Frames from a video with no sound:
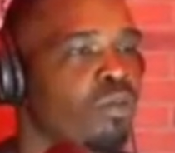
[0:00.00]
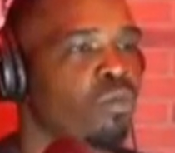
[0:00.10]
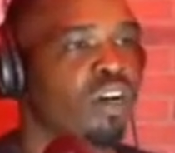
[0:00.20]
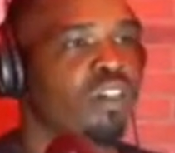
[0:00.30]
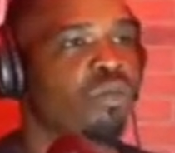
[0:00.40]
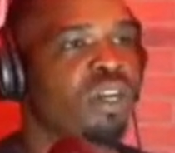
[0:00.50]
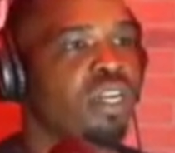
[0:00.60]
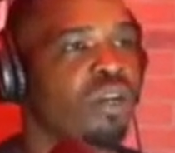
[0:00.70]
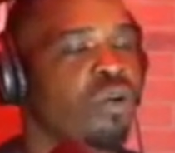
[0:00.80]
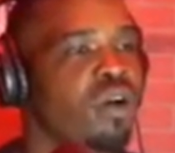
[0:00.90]
whether we
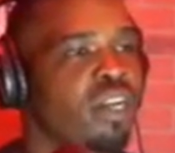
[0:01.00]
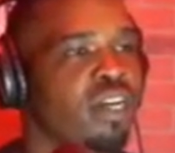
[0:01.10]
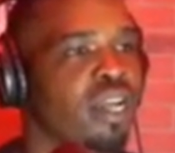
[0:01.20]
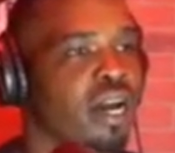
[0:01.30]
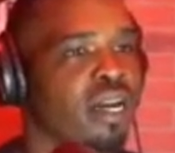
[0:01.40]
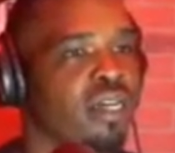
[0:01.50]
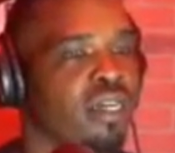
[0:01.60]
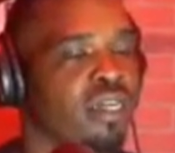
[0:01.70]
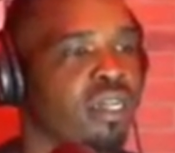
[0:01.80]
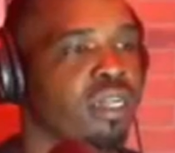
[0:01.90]
know it or not,
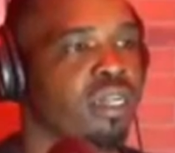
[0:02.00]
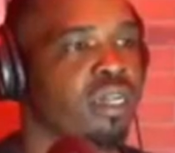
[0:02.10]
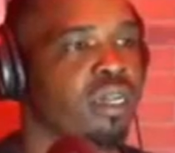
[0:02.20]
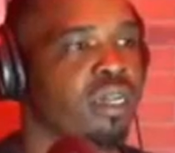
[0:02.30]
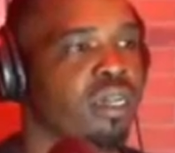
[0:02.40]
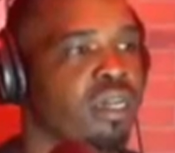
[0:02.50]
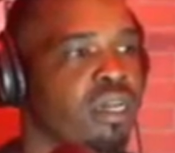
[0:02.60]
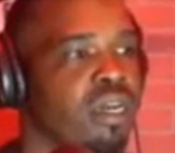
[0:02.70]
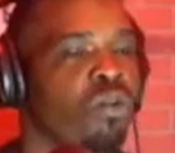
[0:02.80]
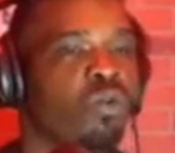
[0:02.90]

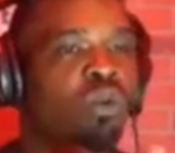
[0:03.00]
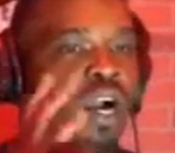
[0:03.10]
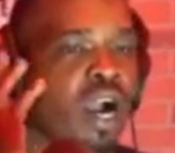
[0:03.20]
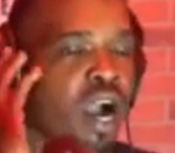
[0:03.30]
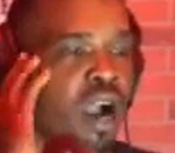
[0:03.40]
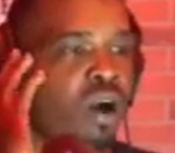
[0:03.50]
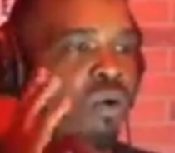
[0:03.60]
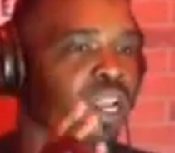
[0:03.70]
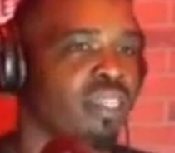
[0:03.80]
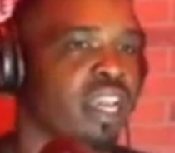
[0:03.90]
we're
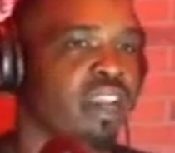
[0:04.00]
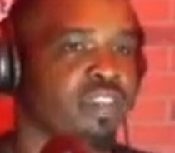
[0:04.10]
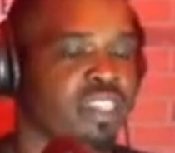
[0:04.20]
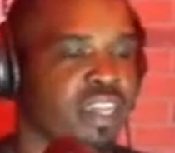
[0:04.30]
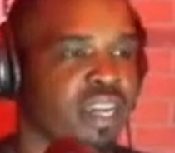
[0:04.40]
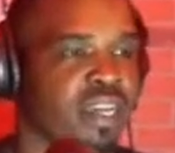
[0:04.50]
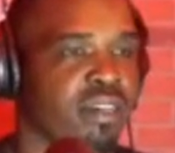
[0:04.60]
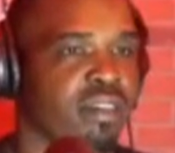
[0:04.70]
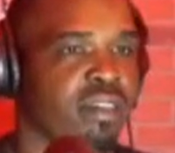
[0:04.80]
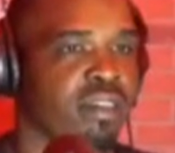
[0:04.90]
always having
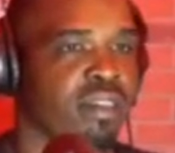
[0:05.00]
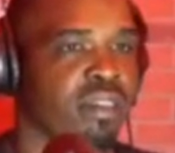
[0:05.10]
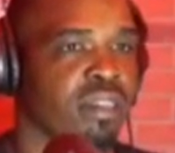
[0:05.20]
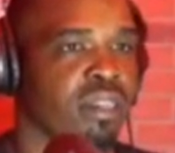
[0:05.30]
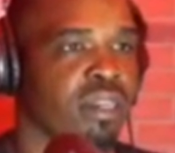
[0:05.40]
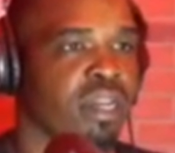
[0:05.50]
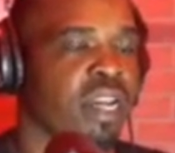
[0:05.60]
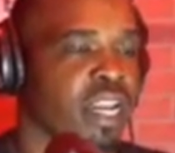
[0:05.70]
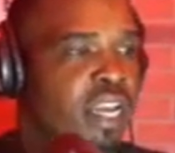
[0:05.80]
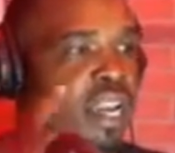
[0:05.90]
sex.
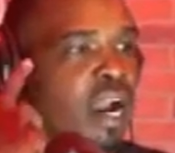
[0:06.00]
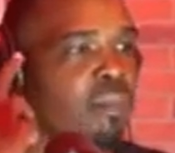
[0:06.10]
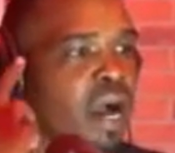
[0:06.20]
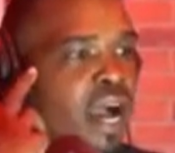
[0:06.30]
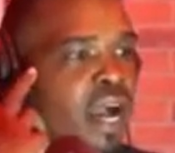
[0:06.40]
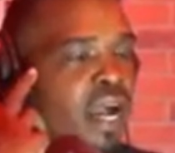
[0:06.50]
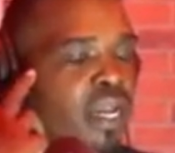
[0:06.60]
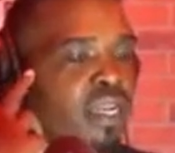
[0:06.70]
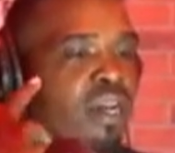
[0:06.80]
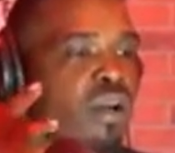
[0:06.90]
In our
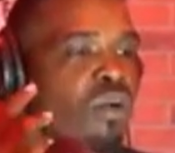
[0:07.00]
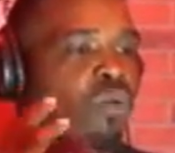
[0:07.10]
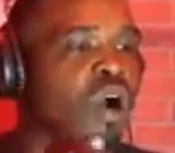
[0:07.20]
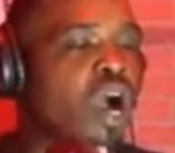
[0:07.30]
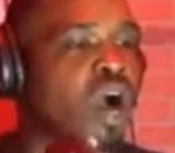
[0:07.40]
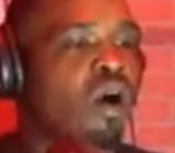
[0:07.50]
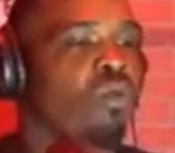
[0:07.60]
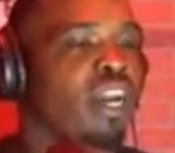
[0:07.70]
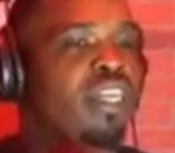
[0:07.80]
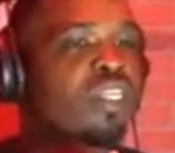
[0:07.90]
mind, we're
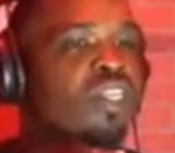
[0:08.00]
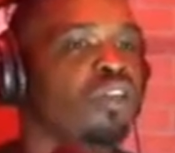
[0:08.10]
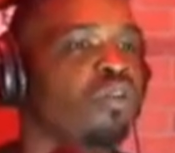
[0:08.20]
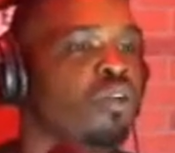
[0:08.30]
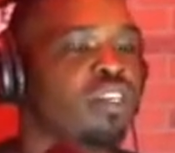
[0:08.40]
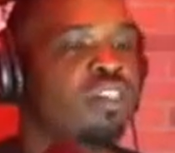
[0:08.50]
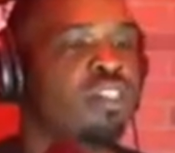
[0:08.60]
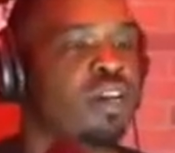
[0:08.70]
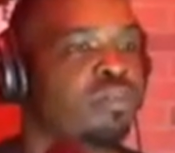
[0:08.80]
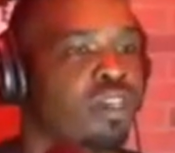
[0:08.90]
always doing
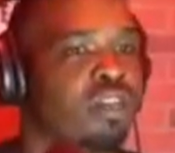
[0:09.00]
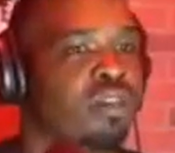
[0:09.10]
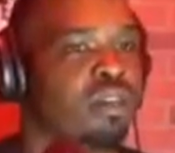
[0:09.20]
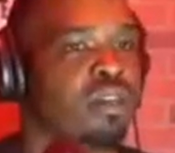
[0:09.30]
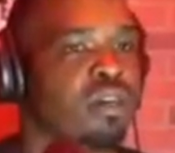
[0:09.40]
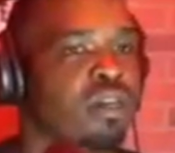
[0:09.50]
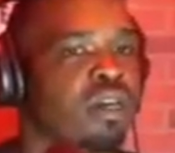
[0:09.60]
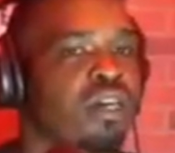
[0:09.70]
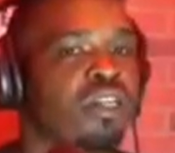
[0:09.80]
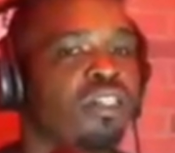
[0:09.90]
something
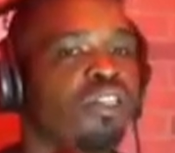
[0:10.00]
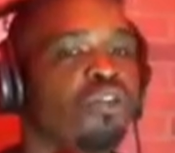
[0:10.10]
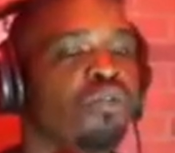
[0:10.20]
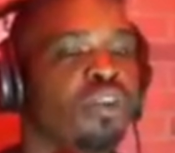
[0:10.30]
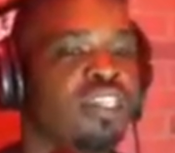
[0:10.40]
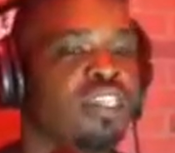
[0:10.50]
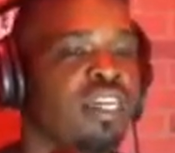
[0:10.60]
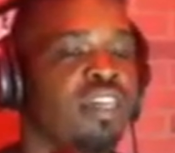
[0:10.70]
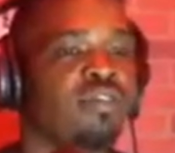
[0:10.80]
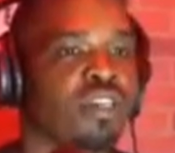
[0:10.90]
to
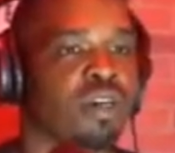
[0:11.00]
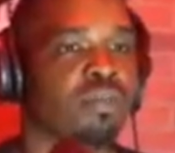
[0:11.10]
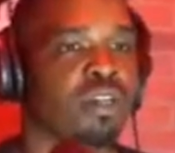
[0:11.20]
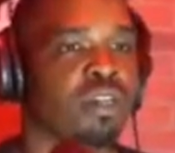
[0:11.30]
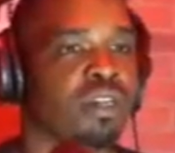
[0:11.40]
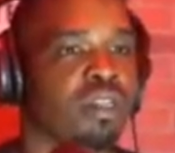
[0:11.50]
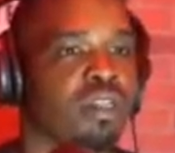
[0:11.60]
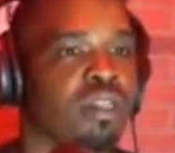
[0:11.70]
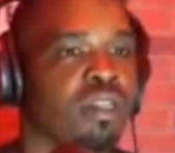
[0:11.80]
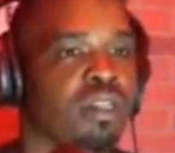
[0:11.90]
receive something.
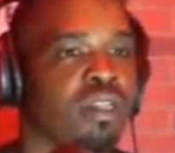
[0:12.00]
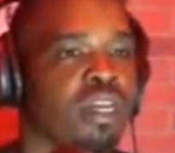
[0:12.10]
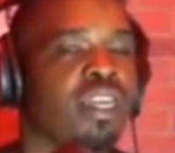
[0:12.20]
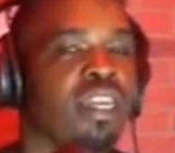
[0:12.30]
And